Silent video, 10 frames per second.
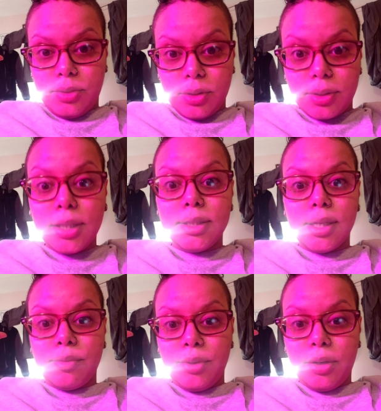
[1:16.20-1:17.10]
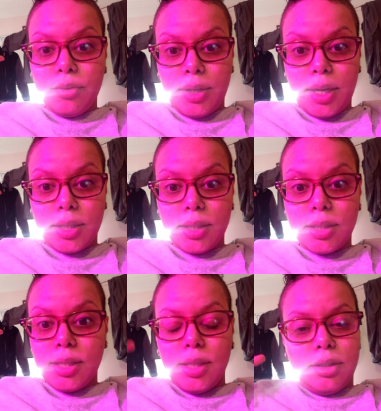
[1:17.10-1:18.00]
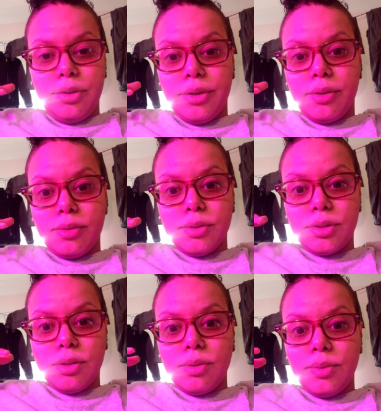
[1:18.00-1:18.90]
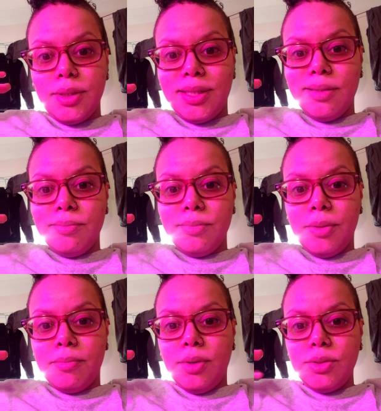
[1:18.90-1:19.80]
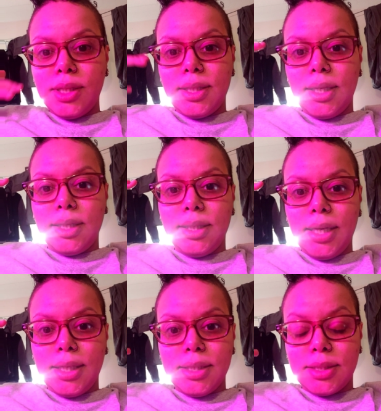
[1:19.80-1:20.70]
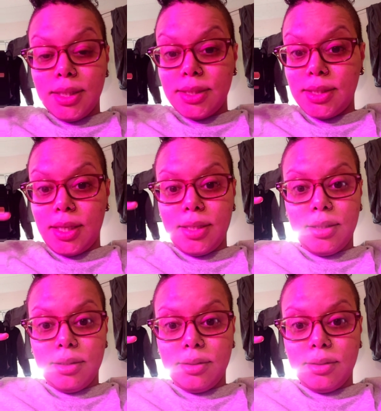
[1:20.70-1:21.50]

the things that we created, So the most that they can get is, let's say,